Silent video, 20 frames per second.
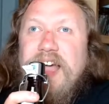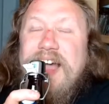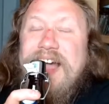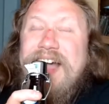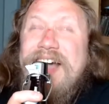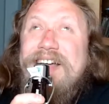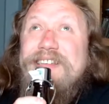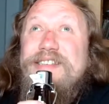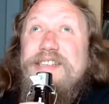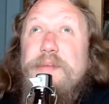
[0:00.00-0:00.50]

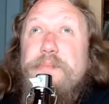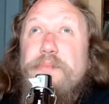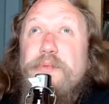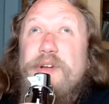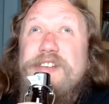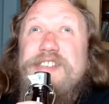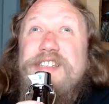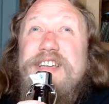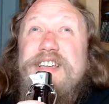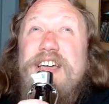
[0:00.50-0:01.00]
as
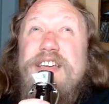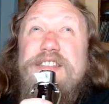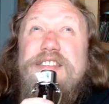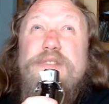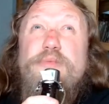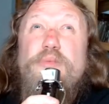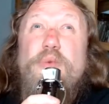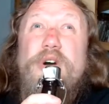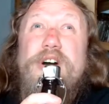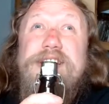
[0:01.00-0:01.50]
depressing as
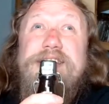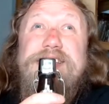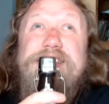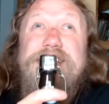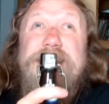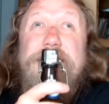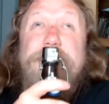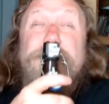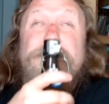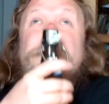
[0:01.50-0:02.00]
it was,
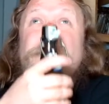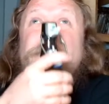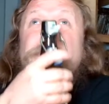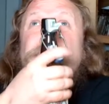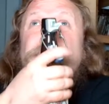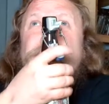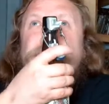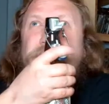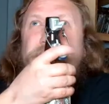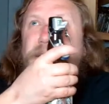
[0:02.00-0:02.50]
and
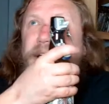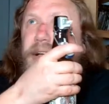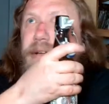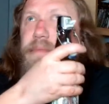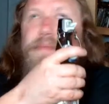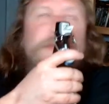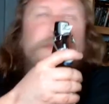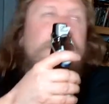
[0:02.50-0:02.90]
yeah,